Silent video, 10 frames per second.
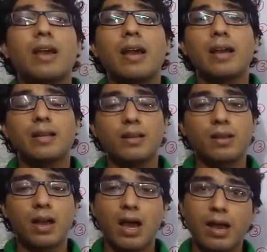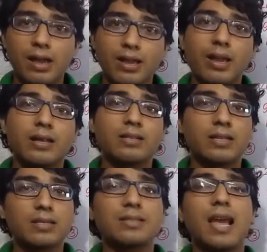and I
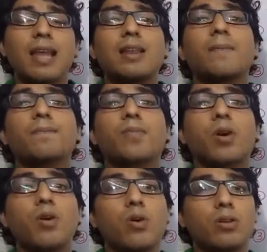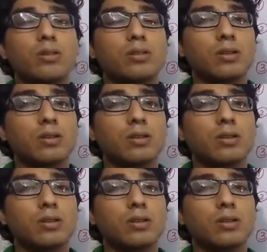just sell or